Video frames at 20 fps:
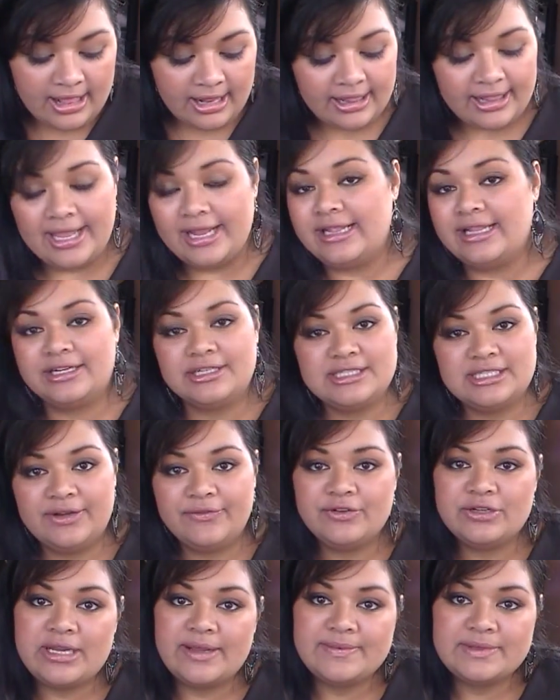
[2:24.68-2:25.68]
like there's
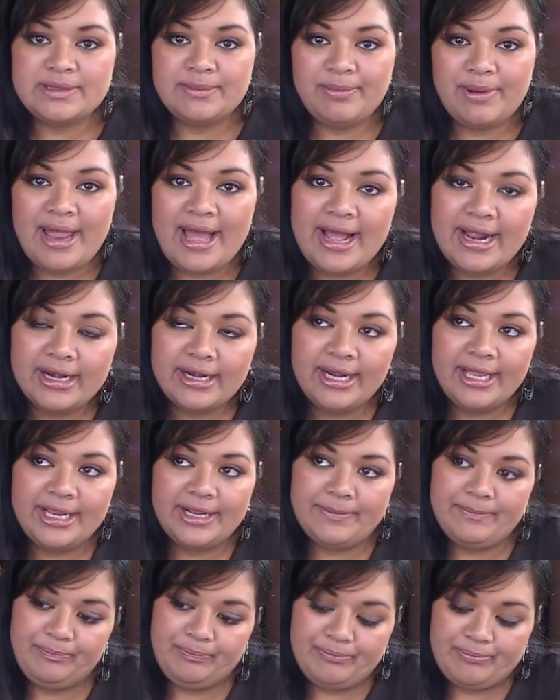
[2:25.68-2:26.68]
different types of black. Like
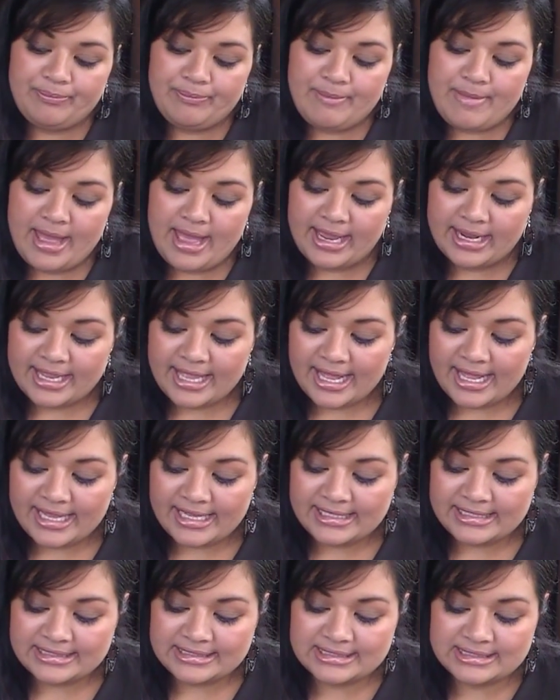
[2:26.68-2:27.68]
MAC
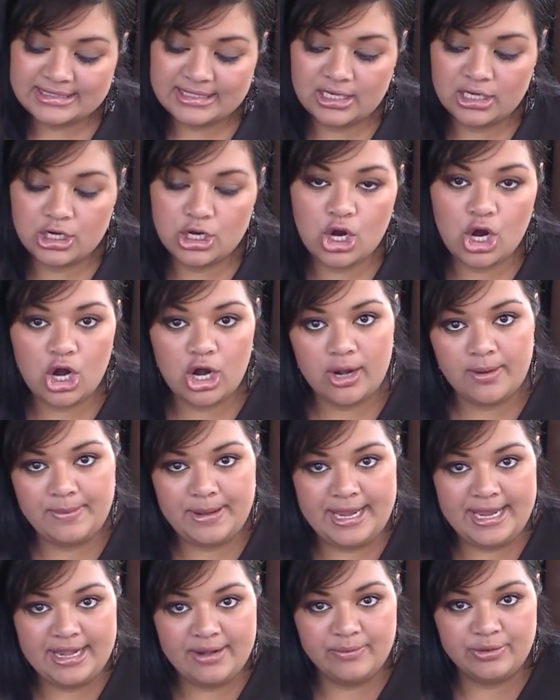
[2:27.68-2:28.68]
has
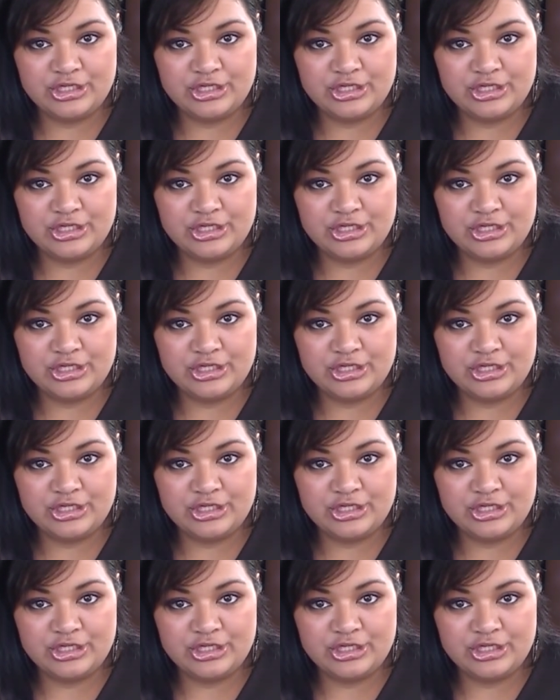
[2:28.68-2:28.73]
Carbon,